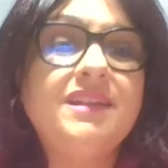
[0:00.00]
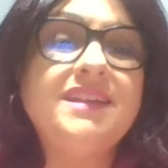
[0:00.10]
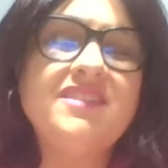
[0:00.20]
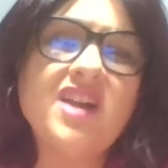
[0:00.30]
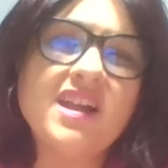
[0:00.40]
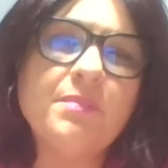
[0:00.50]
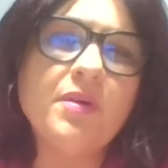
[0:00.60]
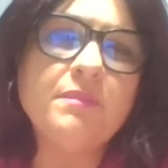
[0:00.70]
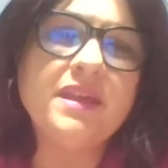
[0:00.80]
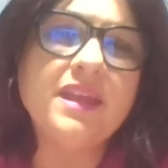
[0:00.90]
Let's talk
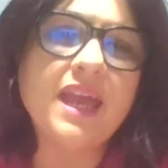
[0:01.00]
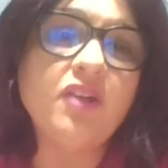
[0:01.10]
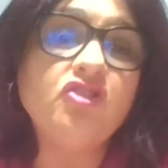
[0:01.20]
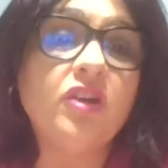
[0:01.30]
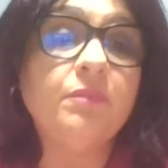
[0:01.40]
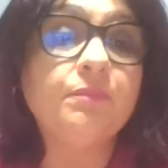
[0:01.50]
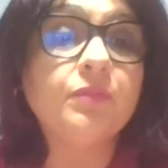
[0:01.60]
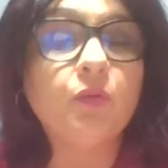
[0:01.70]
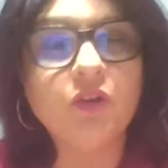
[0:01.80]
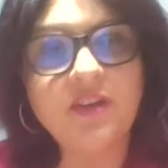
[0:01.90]
about mediation.
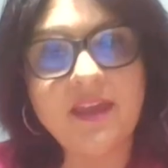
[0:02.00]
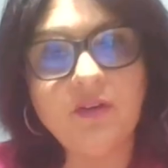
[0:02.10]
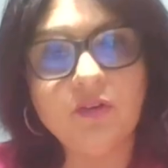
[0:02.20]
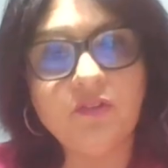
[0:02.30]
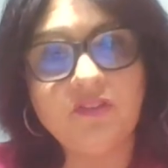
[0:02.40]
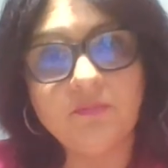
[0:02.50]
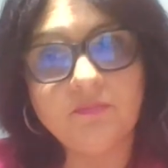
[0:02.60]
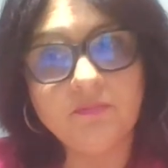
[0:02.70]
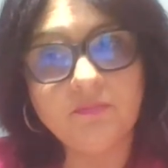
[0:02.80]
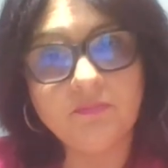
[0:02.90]
Retainers
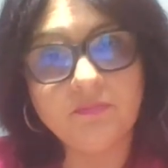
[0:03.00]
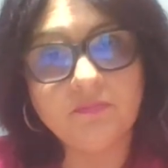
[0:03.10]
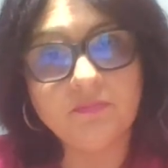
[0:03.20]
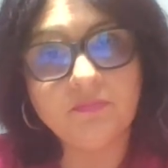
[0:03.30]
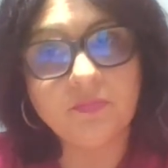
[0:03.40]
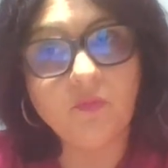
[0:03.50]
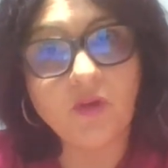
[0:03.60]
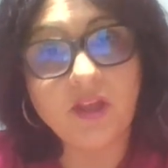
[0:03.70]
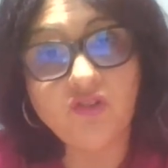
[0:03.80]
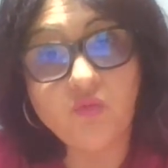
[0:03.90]

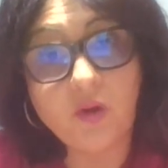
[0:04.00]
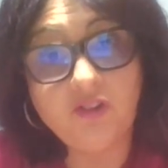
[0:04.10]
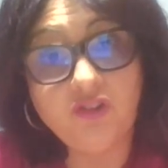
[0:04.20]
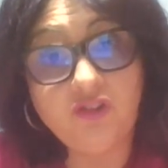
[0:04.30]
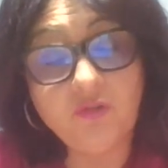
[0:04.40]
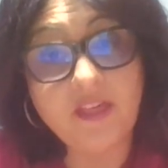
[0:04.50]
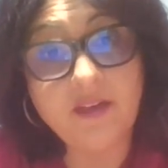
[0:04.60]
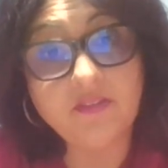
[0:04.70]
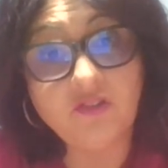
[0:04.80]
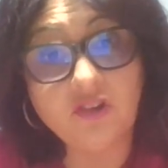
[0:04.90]
range $1,000 to
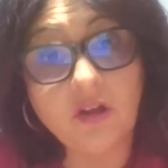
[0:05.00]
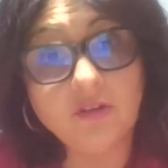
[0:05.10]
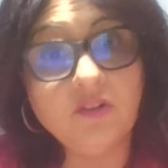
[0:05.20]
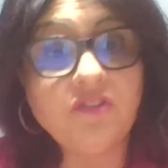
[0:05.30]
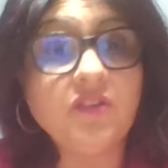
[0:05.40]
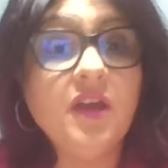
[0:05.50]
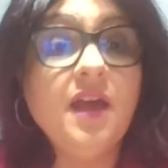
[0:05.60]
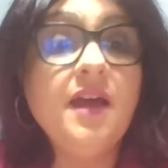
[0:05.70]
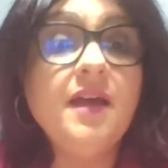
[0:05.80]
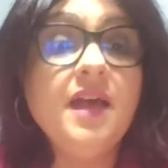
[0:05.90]
$2,000,
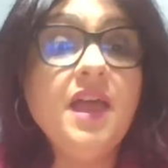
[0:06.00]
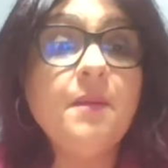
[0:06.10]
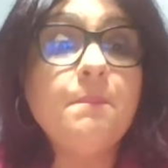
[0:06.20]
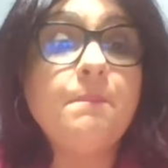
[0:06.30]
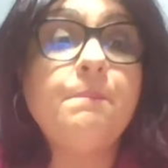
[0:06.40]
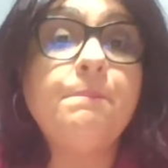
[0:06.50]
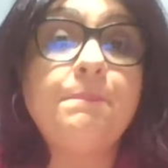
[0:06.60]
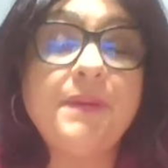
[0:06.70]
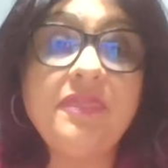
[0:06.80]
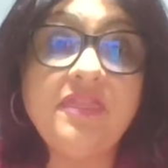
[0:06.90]

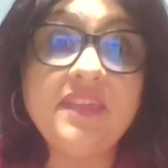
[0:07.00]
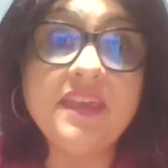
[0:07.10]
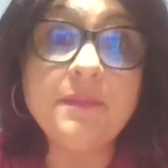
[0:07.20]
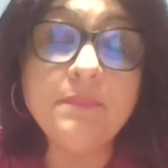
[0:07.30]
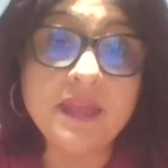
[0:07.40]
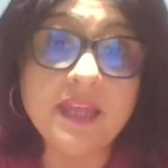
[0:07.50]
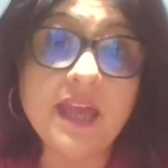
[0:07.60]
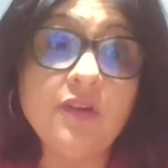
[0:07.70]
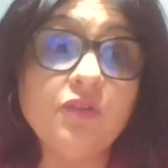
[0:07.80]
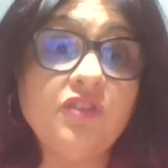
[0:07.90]
but the
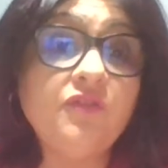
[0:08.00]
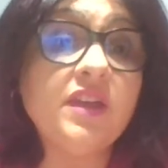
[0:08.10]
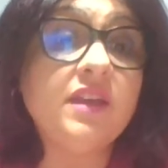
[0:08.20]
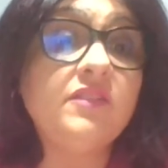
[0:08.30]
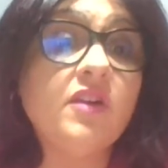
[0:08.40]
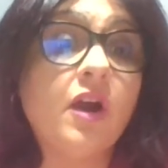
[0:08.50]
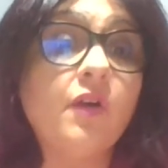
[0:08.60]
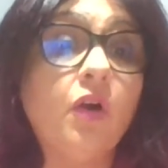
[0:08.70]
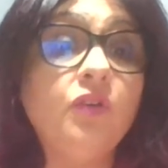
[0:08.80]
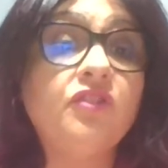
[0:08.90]
mediator's fees
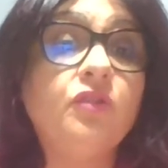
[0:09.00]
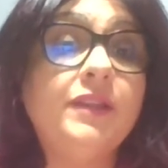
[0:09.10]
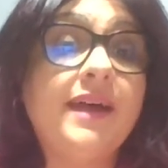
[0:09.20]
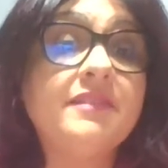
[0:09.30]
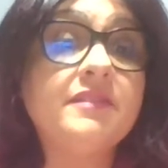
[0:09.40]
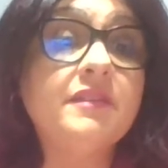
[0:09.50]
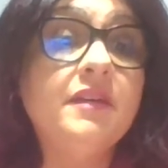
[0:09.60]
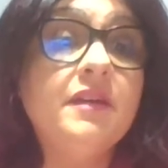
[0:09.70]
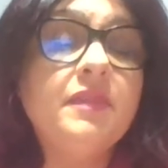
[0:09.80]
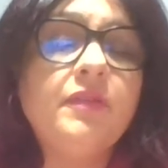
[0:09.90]
are also less.
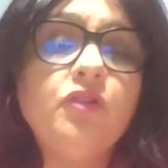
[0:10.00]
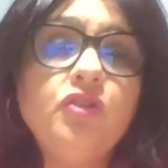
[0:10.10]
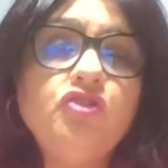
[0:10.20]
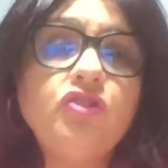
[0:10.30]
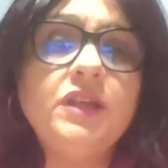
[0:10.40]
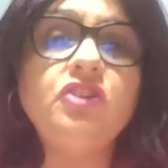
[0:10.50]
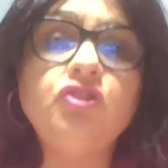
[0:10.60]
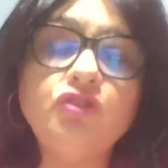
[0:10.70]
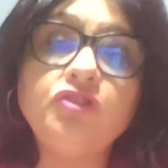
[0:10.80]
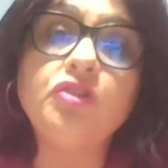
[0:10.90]
They're usually
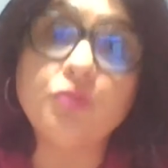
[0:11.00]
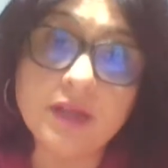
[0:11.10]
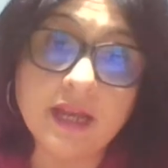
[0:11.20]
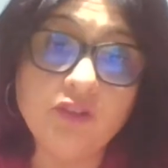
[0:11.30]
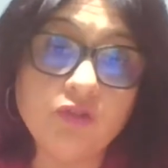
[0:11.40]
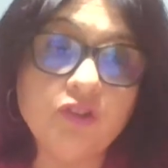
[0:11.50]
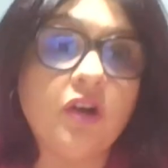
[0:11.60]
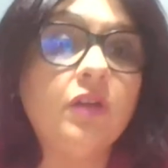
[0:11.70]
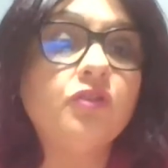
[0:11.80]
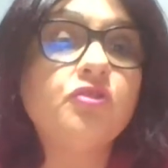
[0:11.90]
$200 to
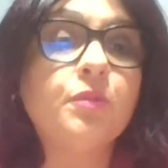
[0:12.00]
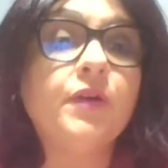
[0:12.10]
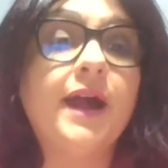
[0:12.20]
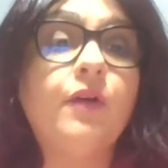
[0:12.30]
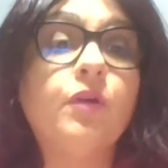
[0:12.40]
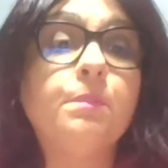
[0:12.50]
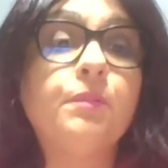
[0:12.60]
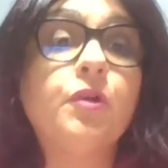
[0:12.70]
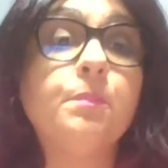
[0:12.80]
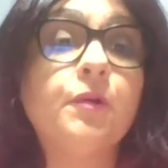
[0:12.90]
$300 per hour
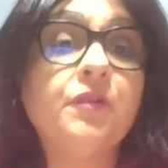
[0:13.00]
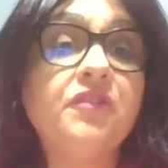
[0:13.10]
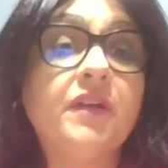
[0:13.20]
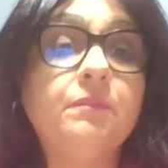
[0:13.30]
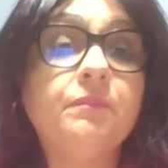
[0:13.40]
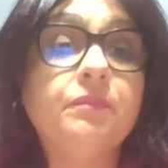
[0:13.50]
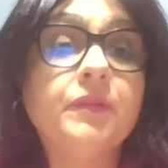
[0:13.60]
per person.